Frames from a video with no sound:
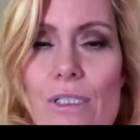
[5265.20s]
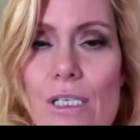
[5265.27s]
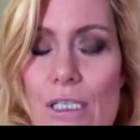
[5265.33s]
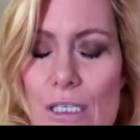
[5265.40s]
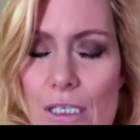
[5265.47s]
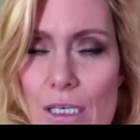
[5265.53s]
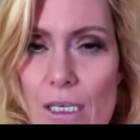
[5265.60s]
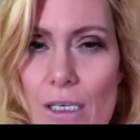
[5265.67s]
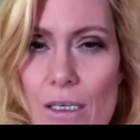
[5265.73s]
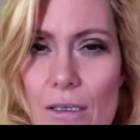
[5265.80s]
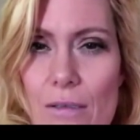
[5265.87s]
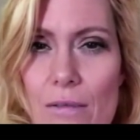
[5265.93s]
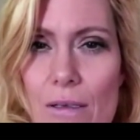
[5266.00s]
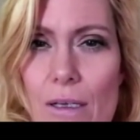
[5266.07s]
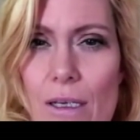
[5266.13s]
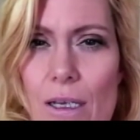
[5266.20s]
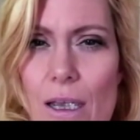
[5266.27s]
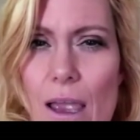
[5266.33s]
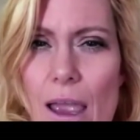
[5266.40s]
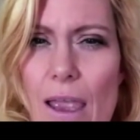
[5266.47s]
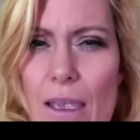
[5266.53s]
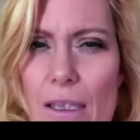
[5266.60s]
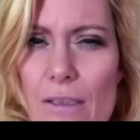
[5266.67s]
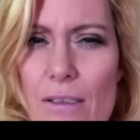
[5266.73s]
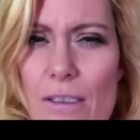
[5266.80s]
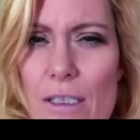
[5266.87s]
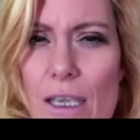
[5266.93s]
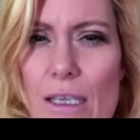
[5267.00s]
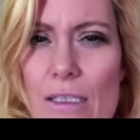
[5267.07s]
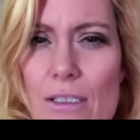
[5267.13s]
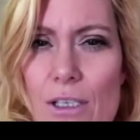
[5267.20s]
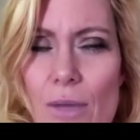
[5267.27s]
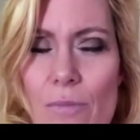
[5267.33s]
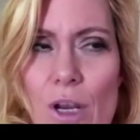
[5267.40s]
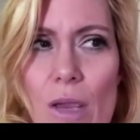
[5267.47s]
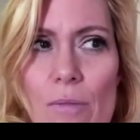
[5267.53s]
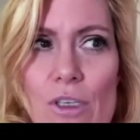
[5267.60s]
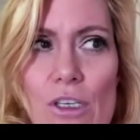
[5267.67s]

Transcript: to see, and sometimes